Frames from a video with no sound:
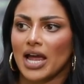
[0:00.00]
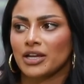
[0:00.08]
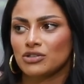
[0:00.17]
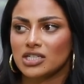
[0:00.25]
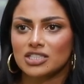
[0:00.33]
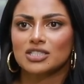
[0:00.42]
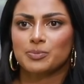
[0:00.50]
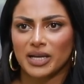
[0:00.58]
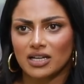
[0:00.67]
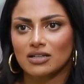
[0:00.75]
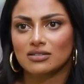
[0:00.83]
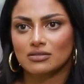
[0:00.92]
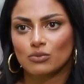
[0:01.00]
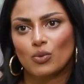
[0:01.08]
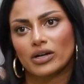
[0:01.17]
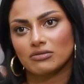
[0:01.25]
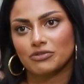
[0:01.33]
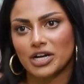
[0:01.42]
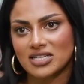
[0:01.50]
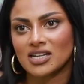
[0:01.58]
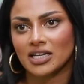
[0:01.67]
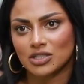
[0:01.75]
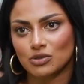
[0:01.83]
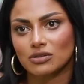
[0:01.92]
usually just pick what
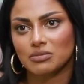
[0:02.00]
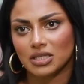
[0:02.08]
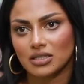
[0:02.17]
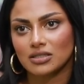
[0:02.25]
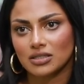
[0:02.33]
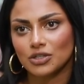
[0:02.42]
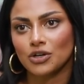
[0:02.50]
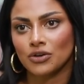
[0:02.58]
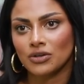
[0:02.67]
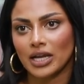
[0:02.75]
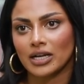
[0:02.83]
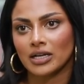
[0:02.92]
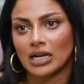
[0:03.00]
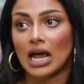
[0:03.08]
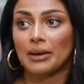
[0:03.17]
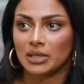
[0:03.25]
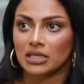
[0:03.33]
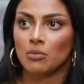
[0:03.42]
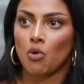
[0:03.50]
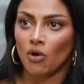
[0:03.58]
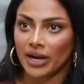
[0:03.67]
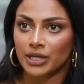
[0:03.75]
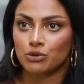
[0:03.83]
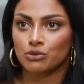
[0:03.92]
resonates with me, you know. And I mean, the
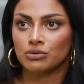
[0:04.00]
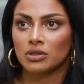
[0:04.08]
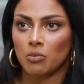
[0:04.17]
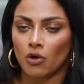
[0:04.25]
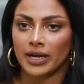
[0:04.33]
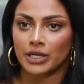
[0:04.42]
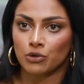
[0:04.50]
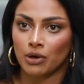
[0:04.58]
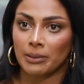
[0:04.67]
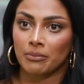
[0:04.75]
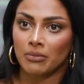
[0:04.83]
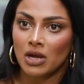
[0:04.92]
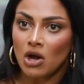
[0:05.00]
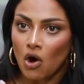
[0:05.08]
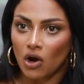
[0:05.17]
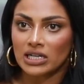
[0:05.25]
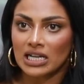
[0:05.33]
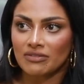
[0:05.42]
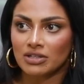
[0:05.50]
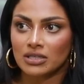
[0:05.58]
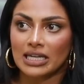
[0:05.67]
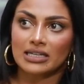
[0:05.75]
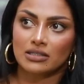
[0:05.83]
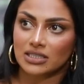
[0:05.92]
more I do, the more I know I'm on a level.
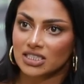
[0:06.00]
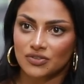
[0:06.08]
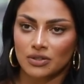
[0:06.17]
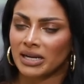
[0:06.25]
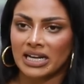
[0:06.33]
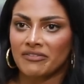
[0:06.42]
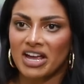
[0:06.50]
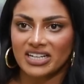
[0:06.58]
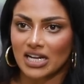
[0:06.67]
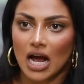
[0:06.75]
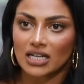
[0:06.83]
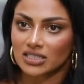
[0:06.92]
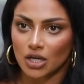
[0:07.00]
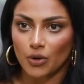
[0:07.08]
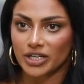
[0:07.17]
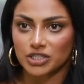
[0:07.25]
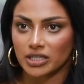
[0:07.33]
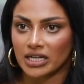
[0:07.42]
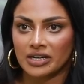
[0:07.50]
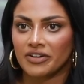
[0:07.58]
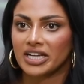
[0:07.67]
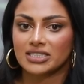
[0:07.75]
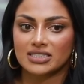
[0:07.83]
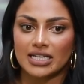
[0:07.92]
Like this film, I never had to ask a question. I
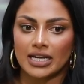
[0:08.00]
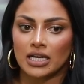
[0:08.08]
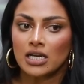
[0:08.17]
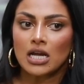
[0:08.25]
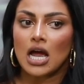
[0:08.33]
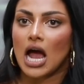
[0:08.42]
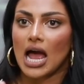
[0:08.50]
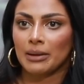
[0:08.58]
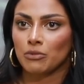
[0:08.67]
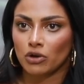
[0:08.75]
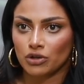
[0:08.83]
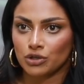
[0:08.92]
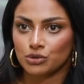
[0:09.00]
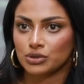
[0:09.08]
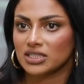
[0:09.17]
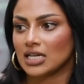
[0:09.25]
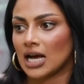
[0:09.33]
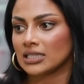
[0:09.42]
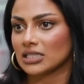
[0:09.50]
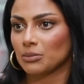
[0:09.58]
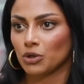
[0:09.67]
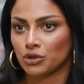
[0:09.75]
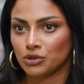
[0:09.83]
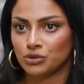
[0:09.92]
never had to say, I'm not going to do this dance,
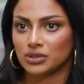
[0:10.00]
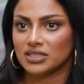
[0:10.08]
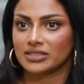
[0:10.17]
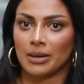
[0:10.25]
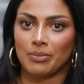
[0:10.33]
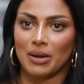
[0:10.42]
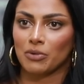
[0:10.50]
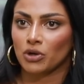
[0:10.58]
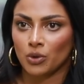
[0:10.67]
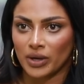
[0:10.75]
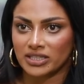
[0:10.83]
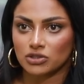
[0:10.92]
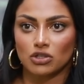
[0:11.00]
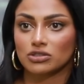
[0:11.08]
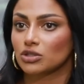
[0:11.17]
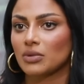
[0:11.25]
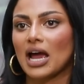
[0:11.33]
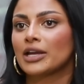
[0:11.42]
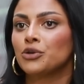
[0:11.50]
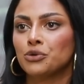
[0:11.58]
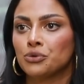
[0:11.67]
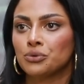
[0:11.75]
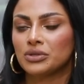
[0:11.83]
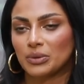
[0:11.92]
I'm not going to do this step, I'm not going to wear this costume. I
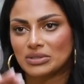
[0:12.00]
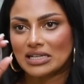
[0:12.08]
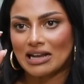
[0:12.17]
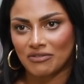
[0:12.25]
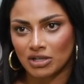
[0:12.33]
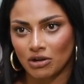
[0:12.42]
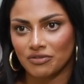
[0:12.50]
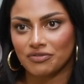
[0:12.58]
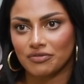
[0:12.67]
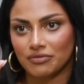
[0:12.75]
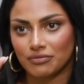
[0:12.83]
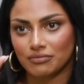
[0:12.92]
knew there was a level of